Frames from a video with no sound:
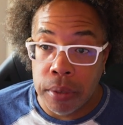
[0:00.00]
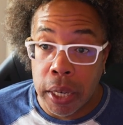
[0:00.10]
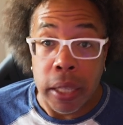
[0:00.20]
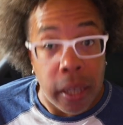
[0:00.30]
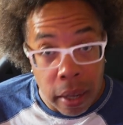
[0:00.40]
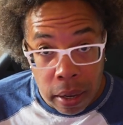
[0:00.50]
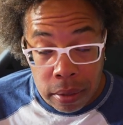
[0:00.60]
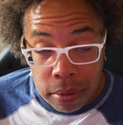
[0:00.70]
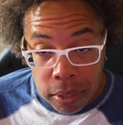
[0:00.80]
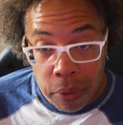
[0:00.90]
Again,
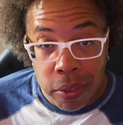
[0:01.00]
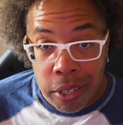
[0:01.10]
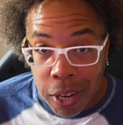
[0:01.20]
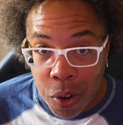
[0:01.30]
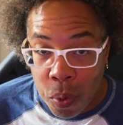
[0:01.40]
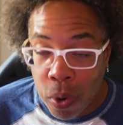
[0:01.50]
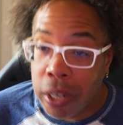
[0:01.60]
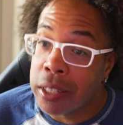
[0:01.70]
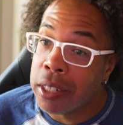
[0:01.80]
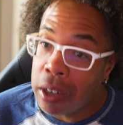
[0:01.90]
1791
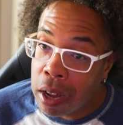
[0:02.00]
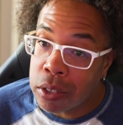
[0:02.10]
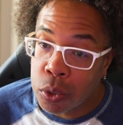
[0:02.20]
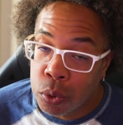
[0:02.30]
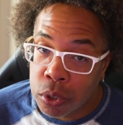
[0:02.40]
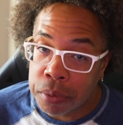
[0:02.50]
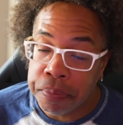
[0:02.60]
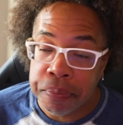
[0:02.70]
is in the Constitution.